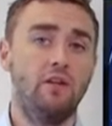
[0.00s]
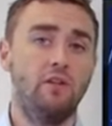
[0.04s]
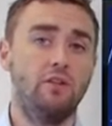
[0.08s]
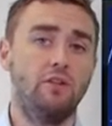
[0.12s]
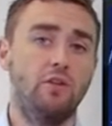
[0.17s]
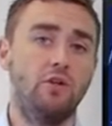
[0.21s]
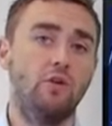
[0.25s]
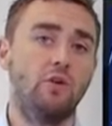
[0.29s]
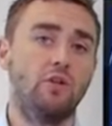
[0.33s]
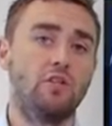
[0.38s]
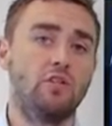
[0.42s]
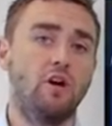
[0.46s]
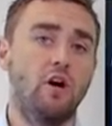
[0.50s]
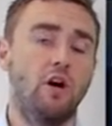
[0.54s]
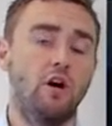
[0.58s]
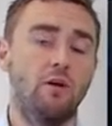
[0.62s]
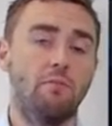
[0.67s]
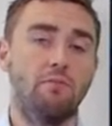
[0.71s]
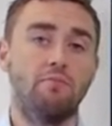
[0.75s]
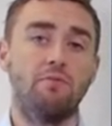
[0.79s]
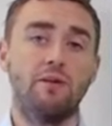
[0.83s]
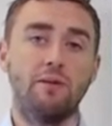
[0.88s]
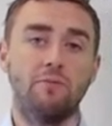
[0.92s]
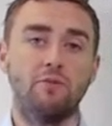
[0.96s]
New York
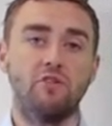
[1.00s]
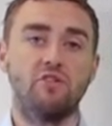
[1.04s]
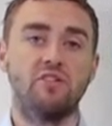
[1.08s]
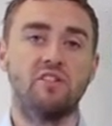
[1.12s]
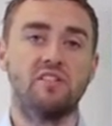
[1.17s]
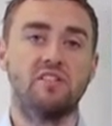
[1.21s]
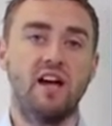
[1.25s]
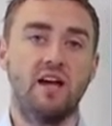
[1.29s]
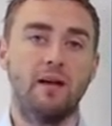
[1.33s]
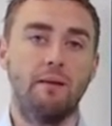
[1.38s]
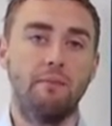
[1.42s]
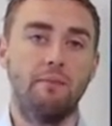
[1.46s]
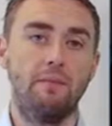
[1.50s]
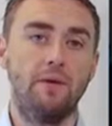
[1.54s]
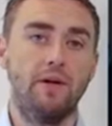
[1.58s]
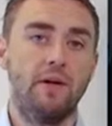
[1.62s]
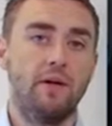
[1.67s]
time, pretty much the same.